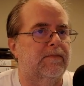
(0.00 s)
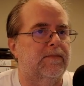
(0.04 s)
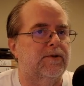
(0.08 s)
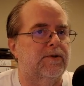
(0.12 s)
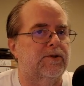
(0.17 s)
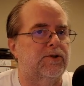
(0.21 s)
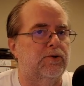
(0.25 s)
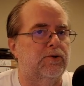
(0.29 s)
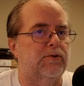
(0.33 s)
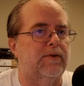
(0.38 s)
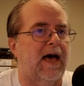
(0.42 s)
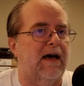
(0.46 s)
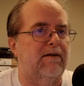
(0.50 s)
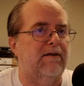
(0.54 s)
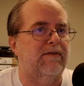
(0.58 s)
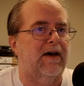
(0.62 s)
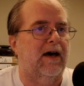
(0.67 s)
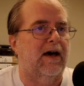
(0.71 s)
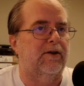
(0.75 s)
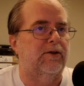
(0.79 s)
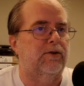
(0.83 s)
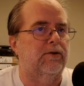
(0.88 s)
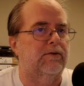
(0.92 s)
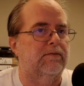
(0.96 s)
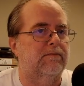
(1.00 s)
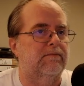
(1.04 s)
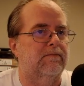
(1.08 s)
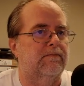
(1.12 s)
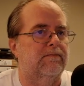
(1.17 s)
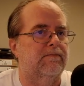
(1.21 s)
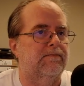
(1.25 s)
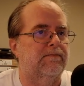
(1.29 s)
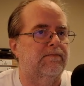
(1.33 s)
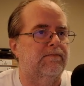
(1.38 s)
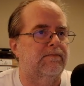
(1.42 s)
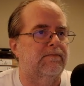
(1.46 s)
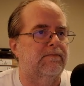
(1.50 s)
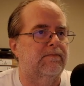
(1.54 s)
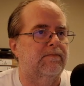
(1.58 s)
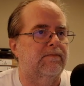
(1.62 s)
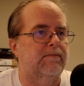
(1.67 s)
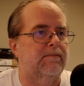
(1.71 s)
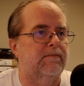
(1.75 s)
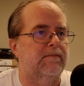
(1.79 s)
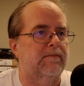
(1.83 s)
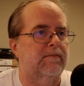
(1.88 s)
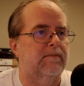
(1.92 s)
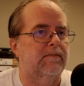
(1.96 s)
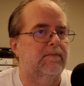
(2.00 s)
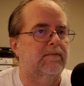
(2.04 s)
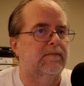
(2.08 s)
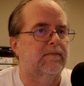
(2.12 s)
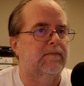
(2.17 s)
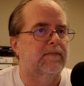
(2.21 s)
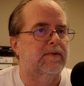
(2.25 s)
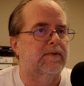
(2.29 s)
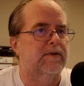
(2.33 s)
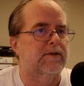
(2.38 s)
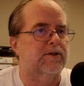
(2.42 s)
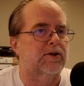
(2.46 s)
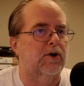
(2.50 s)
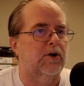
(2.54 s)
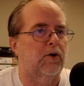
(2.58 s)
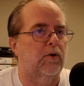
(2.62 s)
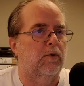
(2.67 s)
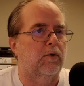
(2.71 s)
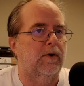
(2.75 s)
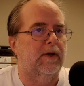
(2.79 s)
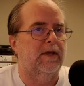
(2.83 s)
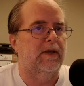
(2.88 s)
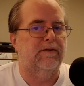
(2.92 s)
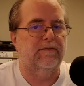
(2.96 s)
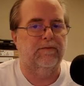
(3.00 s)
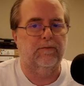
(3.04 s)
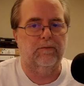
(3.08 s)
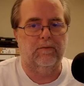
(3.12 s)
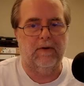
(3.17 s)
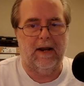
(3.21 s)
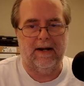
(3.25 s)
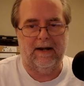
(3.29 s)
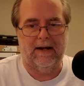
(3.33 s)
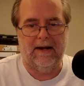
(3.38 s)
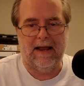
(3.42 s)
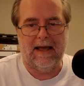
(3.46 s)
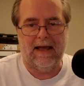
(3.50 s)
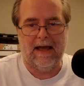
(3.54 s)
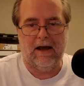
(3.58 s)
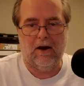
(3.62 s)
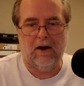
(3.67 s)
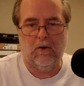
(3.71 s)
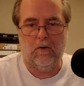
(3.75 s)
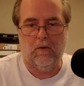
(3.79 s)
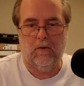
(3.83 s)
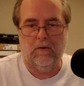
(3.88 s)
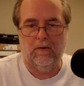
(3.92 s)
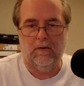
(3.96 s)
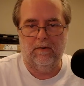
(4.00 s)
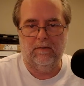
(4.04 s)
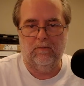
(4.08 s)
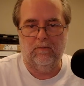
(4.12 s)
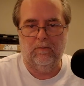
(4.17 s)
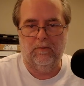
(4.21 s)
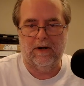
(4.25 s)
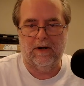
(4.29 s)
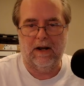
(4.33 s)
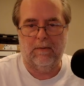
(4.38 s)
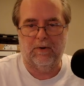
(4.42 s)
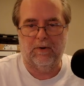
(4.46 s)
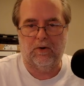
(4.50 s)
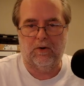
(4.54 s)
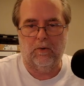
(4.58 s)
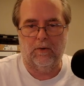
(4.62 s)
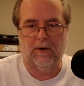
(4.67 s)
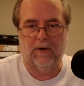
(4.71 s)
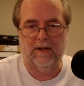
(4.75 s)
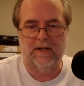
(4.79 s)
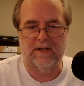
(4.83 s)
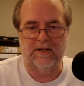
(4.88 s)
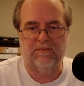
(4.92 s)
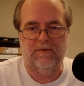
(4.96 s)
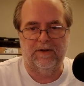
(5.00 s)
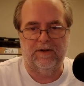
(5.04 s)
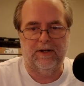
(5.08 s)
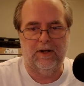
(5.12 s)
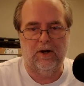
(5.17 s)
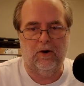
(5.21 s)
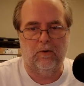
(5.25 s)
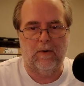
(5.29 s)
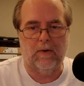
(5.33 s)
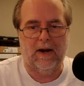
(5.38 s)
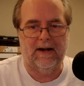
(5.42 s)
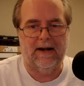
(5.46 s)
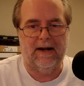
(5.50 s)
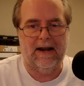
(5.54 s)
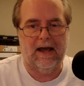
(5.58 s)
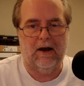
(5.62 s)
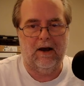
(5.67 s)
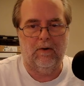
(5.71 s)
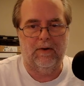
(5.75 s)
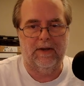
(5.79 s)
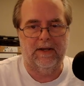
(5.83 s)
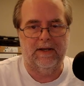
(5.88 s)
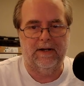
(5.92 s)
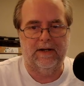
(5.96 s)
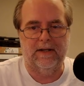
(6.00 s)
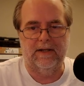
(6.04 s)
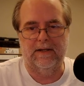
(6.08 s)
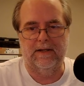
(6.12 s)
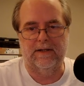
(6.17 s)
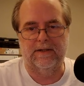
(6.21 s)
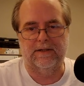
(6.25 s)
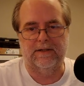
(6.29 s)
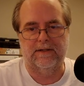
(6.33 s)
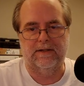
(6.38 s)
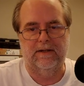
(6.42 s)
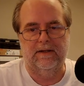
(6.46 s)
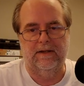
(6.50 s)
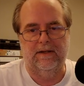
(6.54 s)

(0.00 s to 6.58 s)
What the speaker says: to that value. So if right now, when I'm recording this video, right now it is,